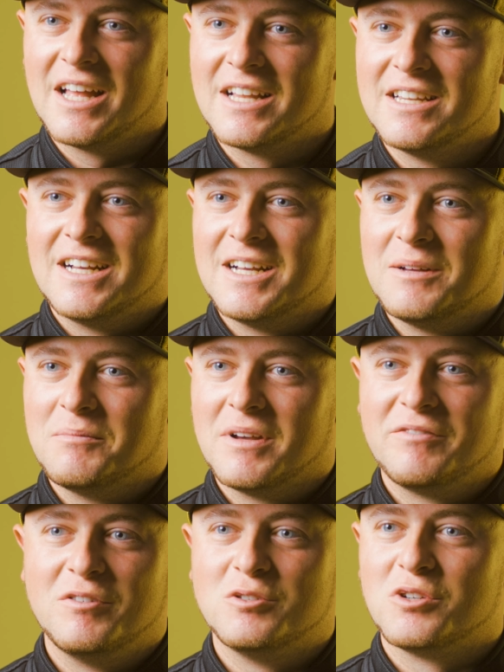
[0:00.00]
that
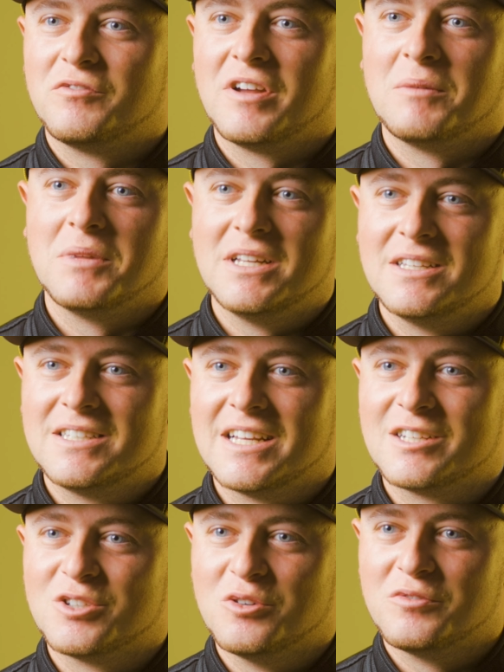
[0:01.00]
my future family
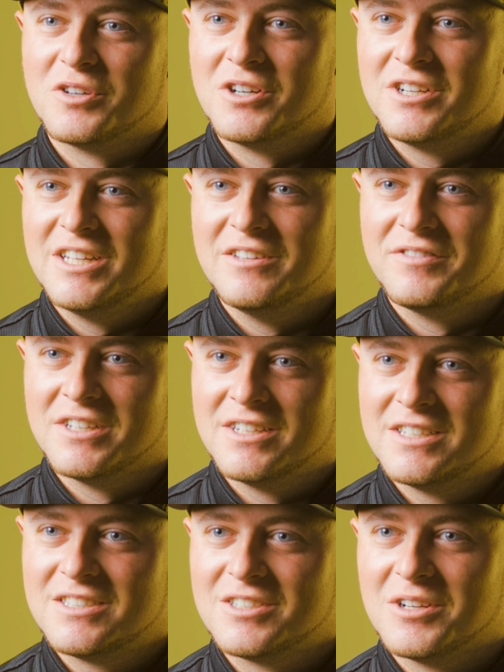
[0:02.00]
takes over
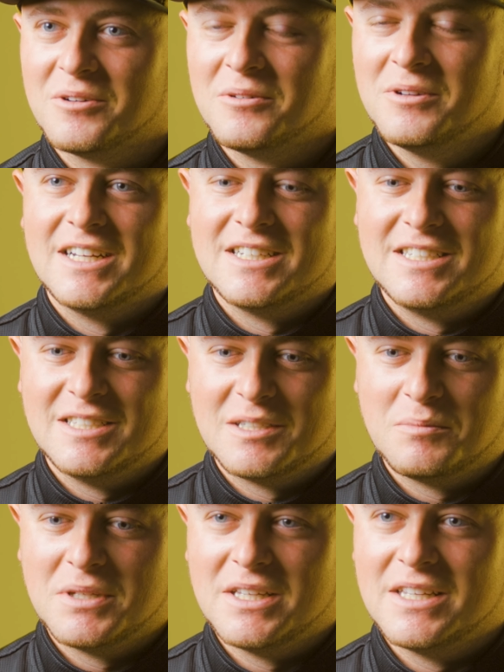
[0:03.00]
even. So
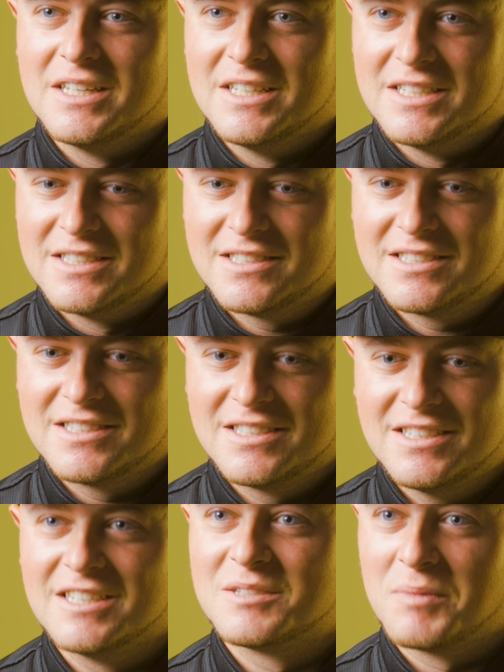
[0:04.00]
DCP
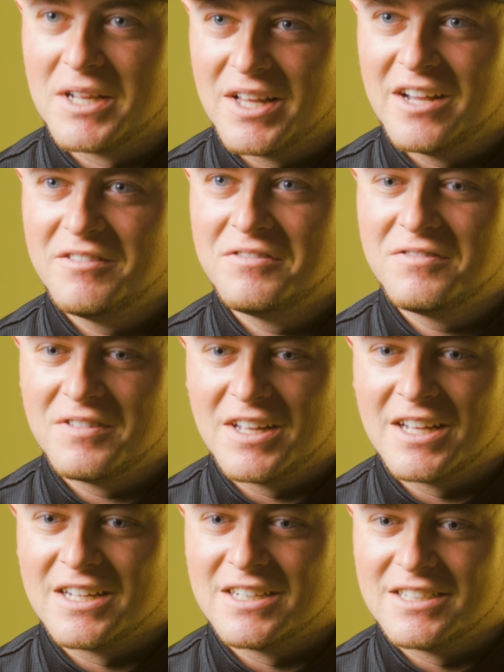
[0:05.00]
is my life,
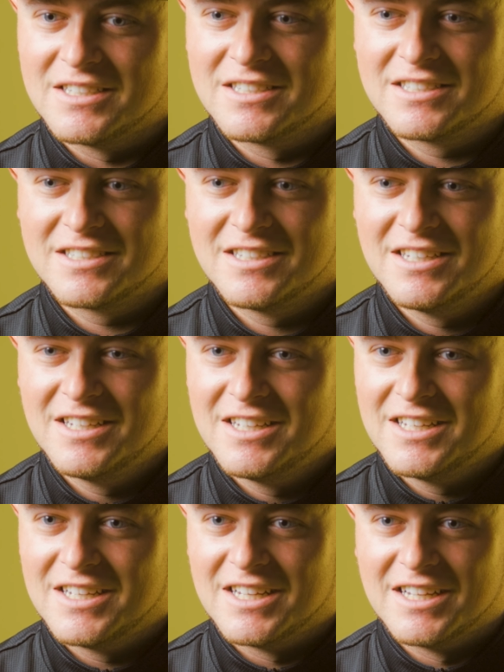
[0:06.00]
and
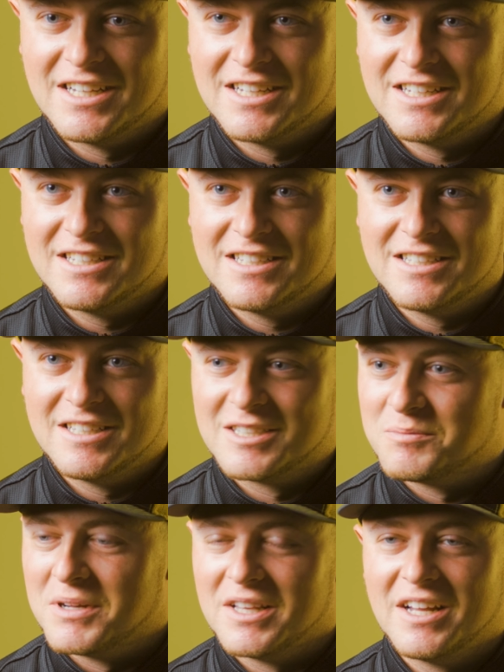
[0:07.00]

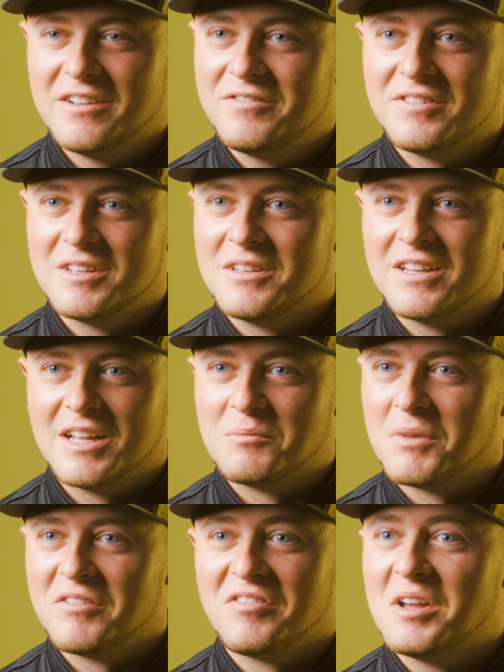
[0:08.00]
it's my life
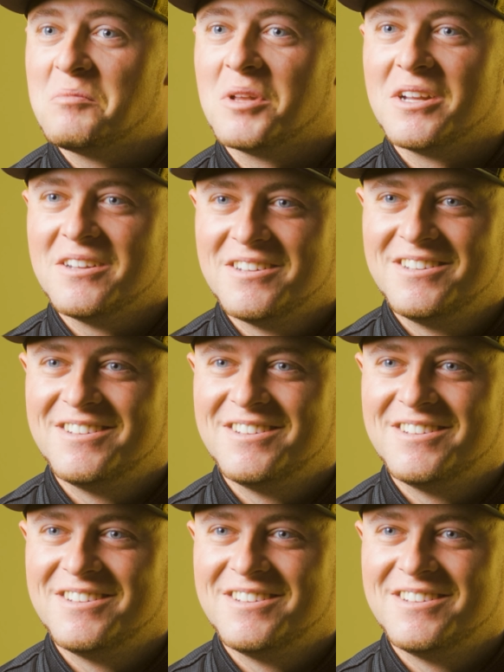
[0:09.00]
and my family.